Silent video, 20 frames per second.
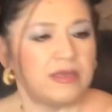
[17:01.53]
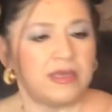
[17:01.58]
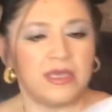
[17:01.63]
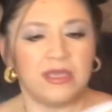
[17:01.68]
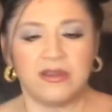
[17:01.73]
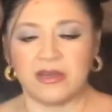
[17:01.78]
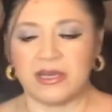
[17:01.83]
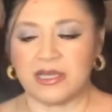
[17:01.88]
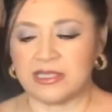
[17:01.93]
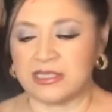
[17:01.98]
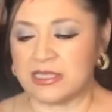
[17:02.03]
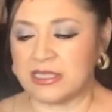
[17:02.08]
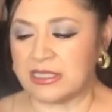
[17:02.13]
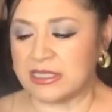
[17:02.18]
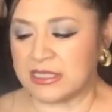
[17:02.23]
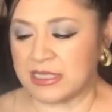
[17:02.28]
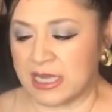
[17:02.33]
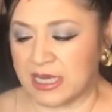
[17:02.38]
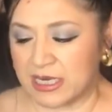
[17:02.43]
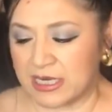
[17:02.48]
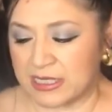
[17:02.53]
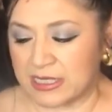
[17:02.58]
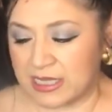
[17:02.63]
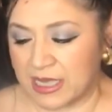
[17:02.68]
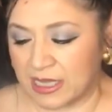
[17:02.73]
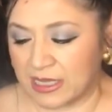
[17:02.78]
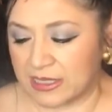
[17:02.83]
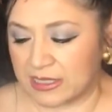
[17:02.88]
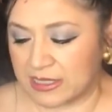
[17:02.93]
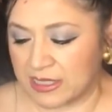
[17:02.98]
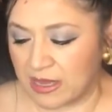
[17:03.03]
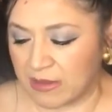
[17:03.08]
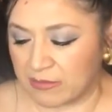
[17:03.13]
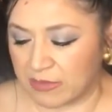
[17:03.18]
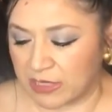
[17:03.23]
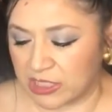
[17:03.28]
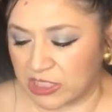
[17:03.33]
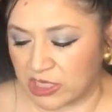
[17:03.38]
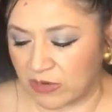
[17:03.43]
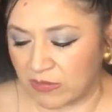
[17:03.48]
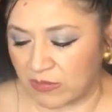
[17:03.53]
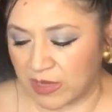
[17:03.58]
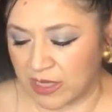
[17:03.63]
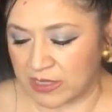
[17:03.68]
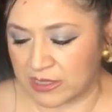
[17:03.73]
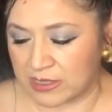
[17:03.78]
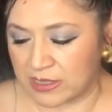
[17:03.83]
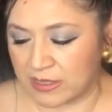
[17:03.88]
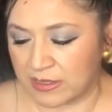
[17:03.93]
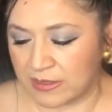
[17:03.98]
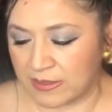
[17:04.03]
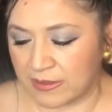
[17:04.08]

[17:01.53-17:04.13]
Here it is. This is gonna tell us how much it was.